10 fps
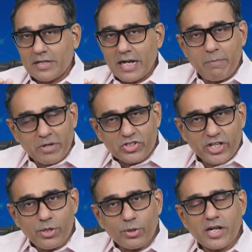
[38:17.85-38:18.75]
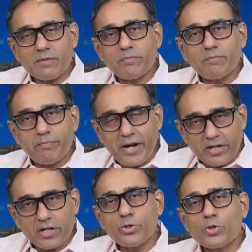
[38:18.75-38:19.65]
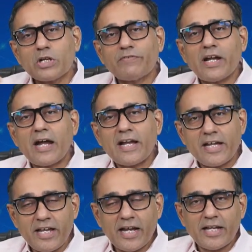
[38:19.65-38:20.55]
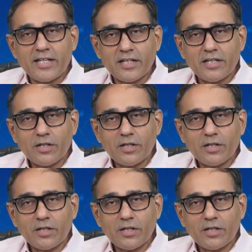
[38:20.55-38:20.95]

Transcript: I must tell you that better use of AI